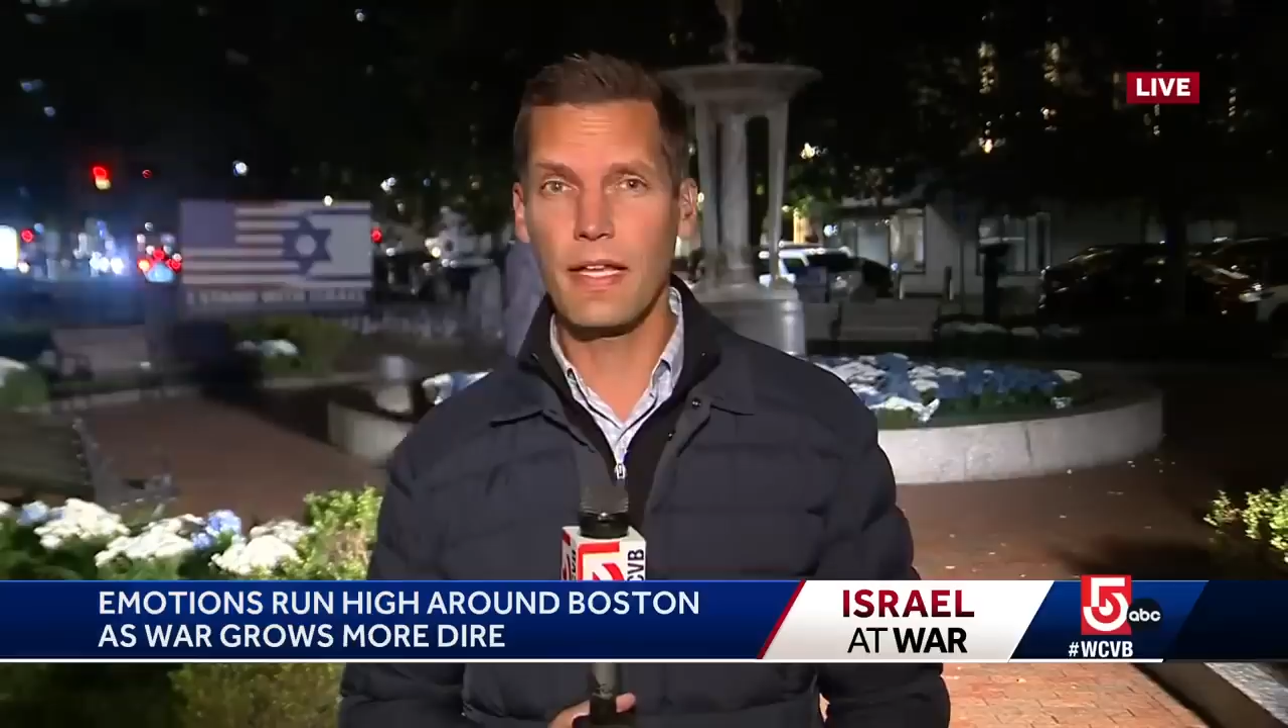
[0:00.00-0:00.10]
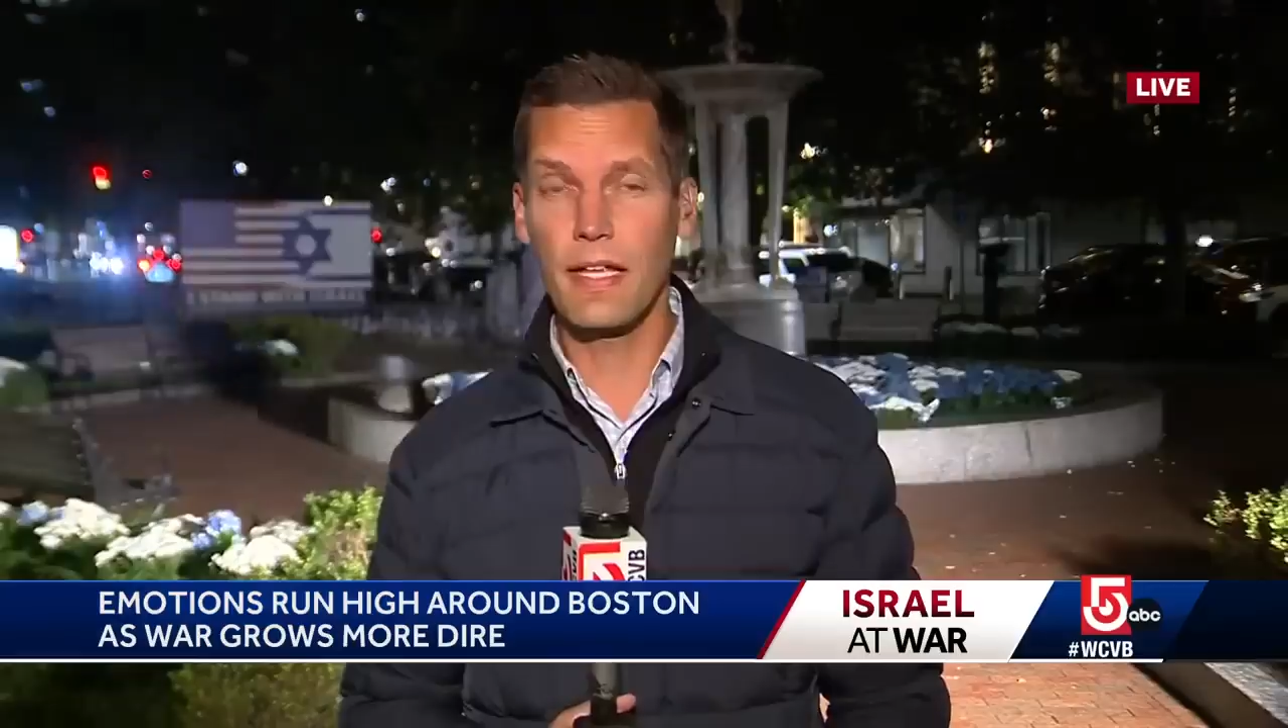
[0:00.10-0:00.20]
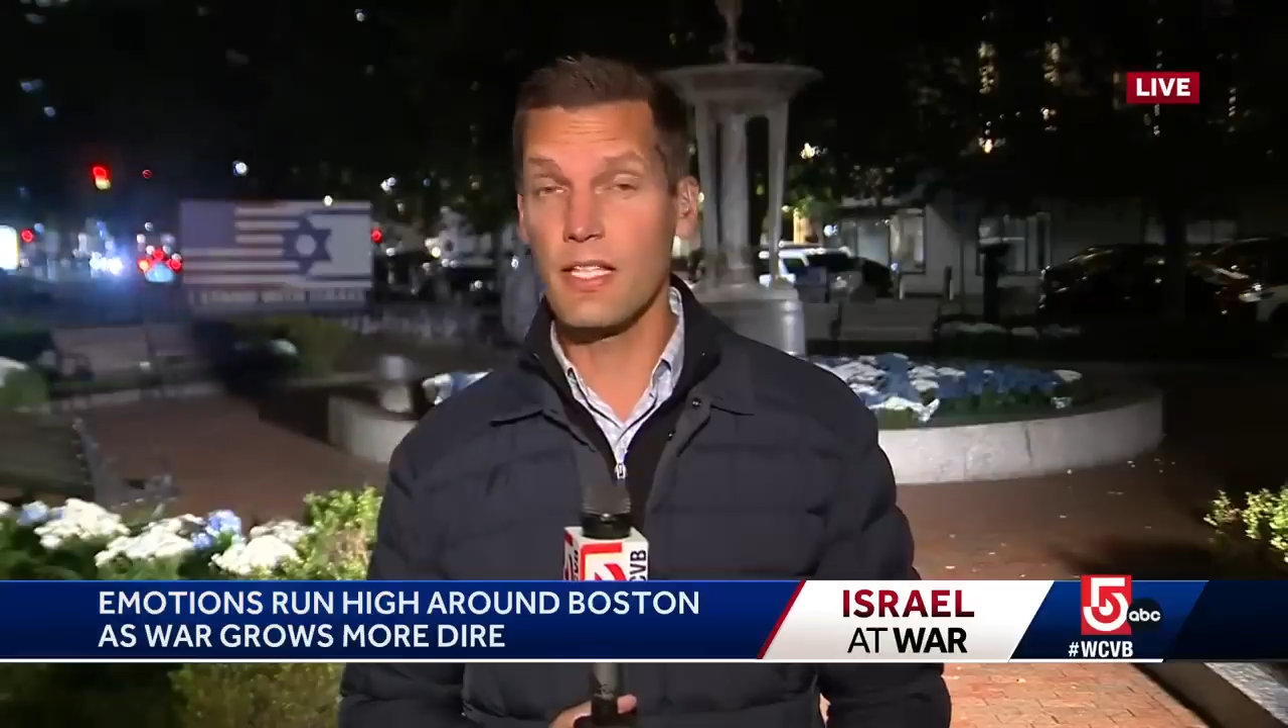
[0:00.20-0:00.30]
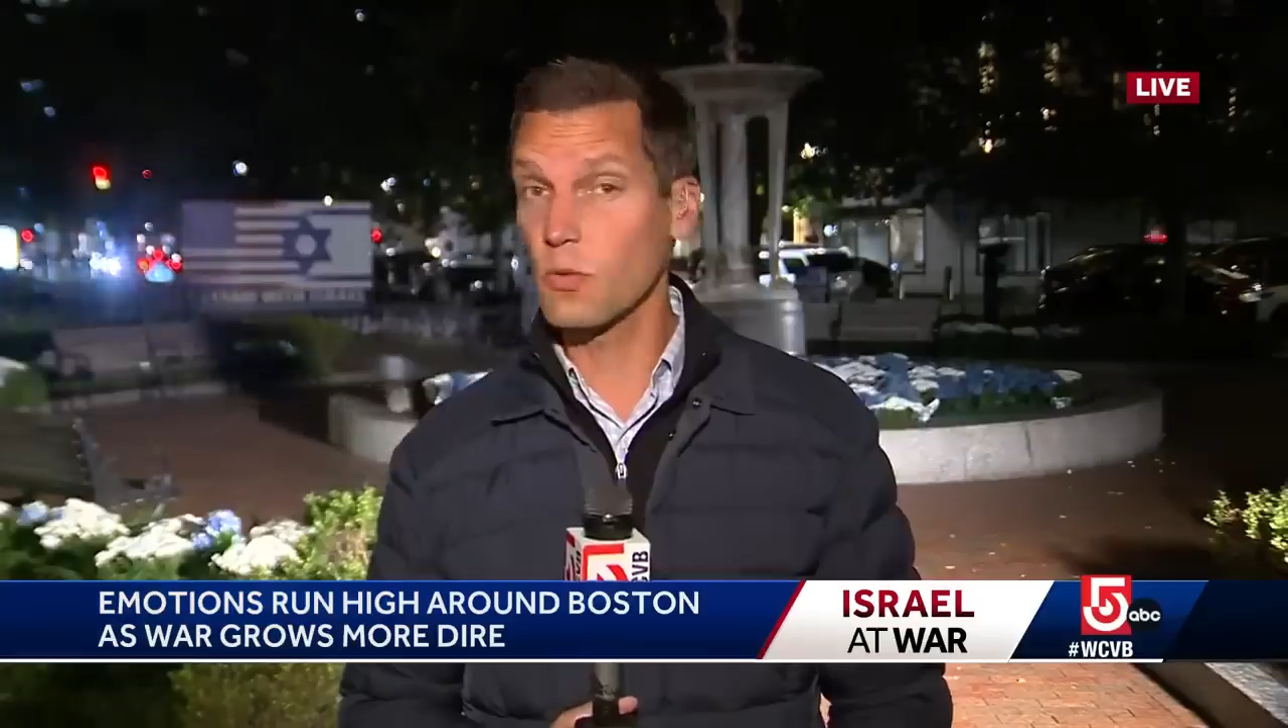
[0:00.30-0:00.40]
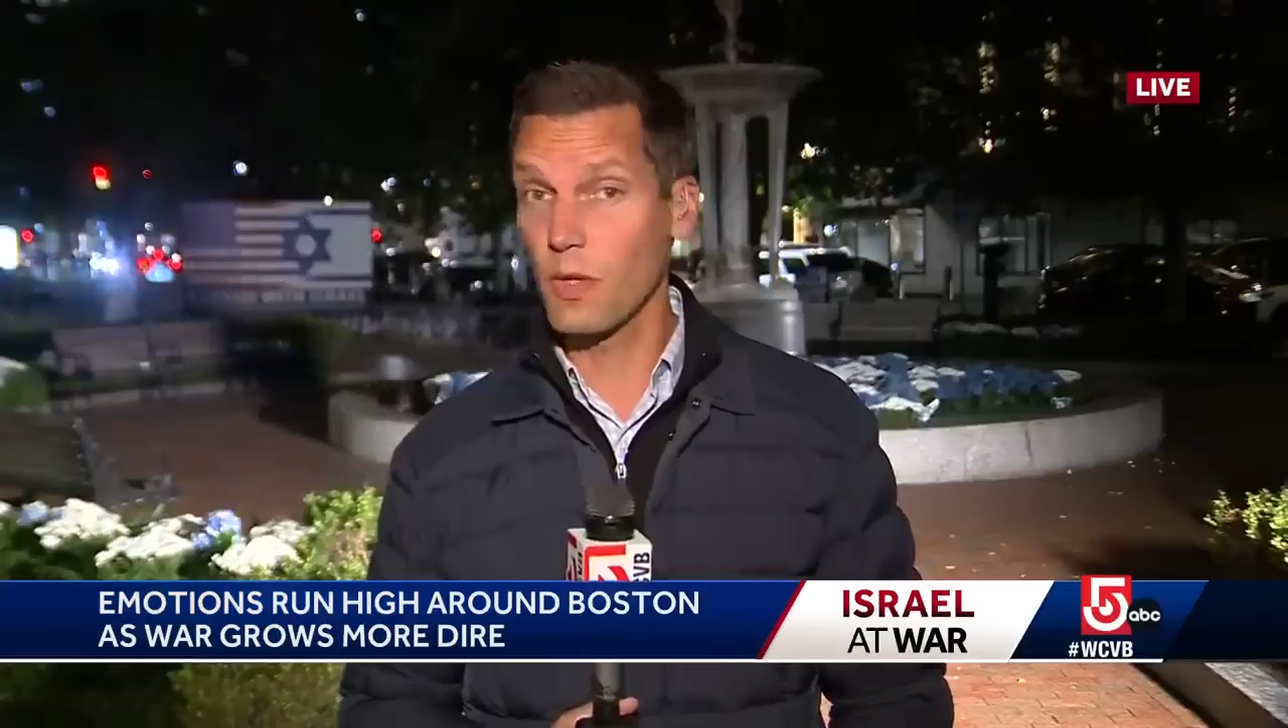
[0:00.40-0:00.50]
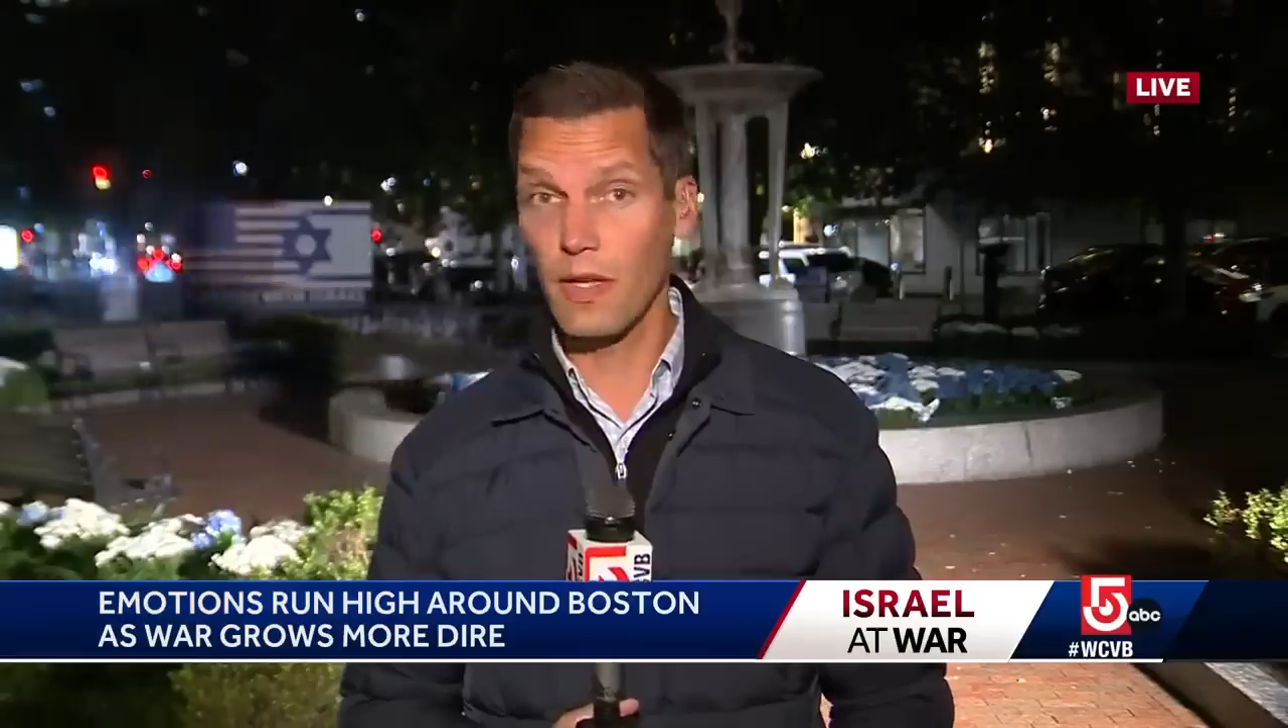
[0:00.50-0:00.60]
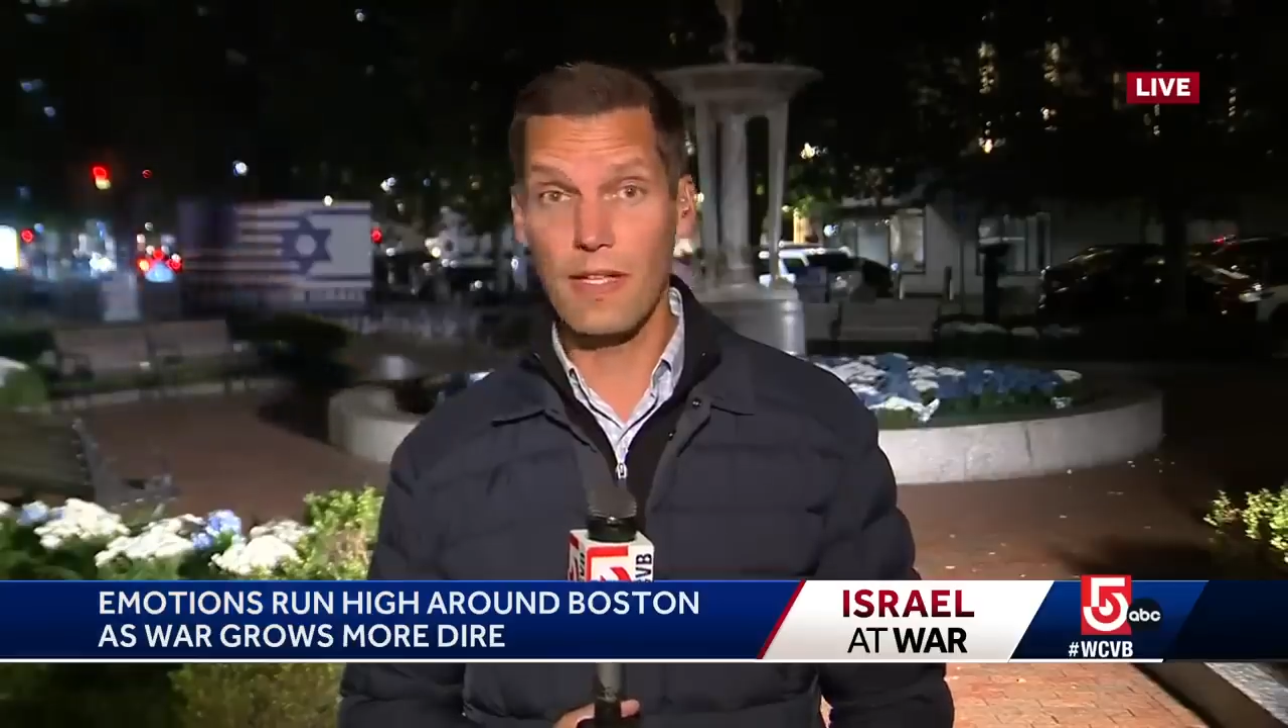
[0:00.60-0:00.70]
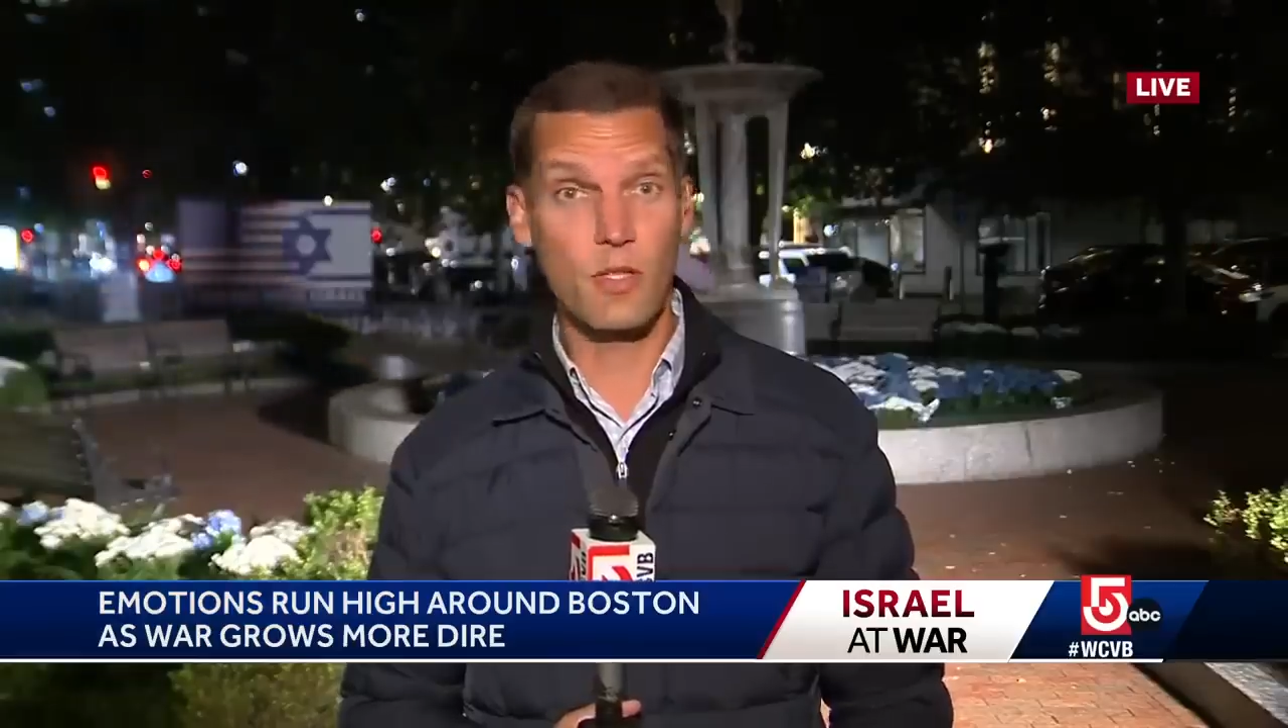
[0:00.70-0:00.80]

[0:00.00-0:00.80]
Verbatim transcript: that Israel